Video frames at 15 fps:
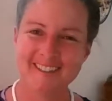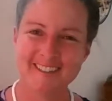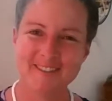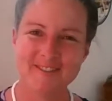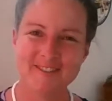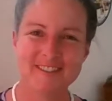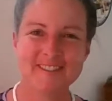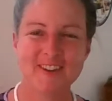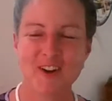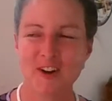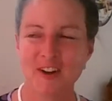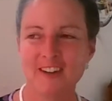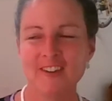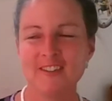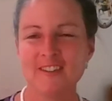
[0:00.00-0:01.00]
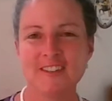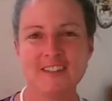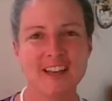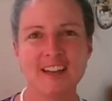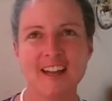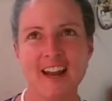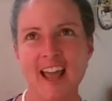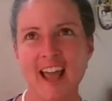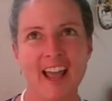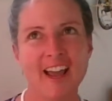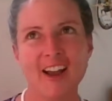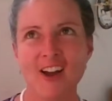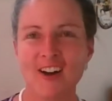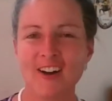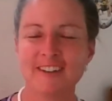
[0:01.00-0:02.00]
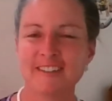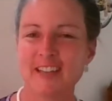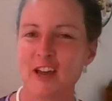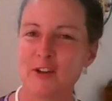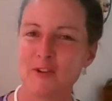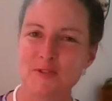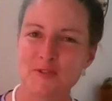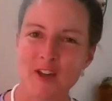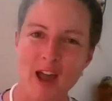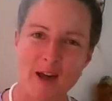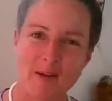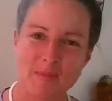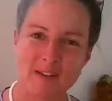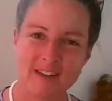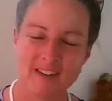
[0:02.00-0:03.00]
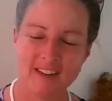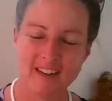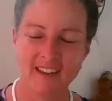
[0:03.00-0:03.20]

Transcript: Even Star here in the shed at Hancock's House of Happy.